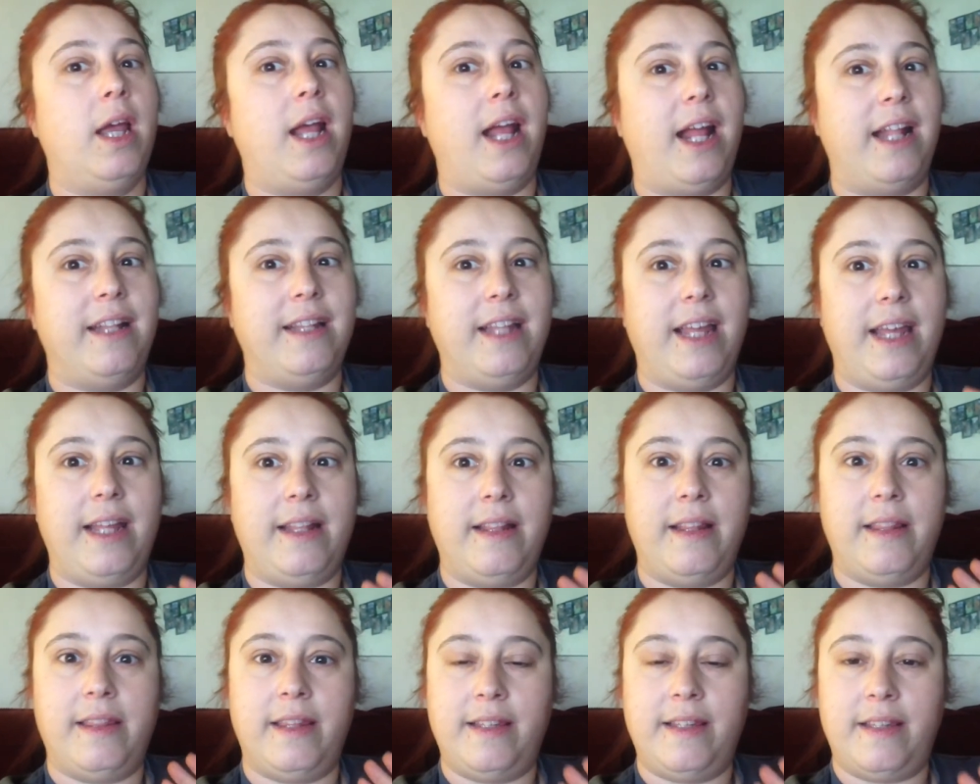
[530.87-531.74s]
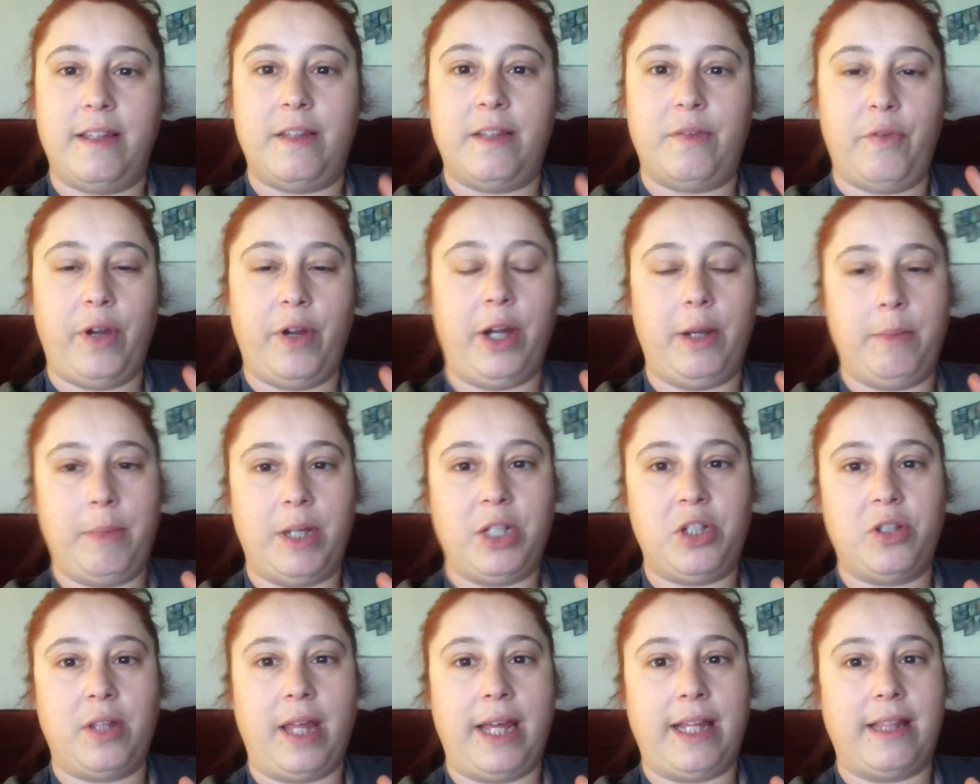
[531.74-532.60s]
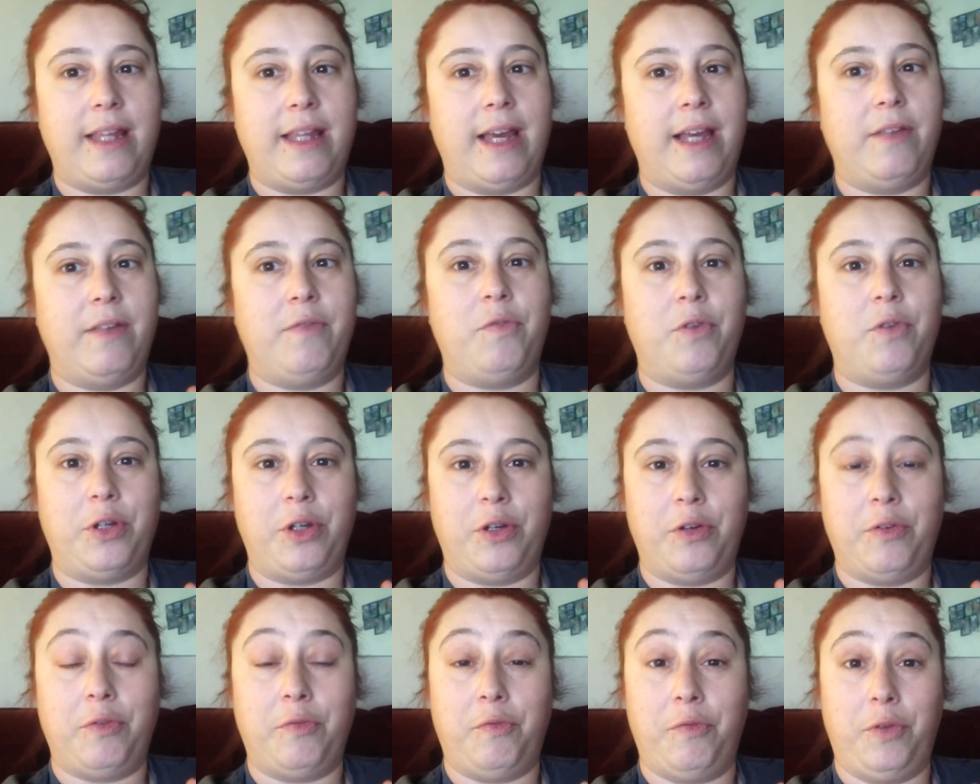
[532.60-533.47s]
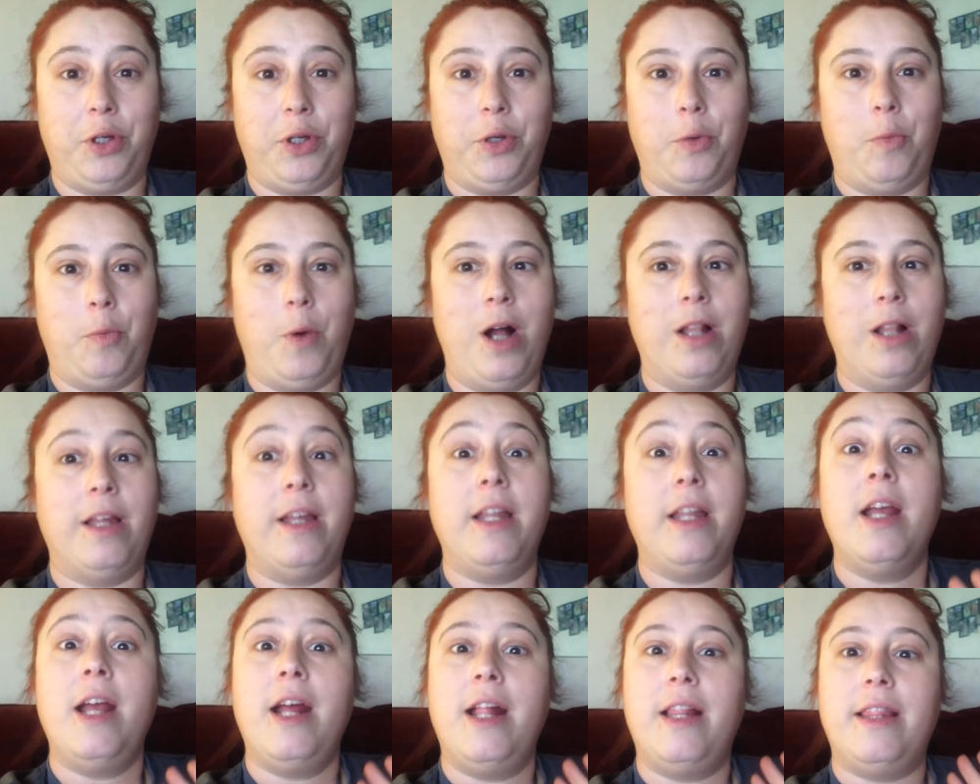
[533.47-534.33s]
And this is very much like that for your for your wallet.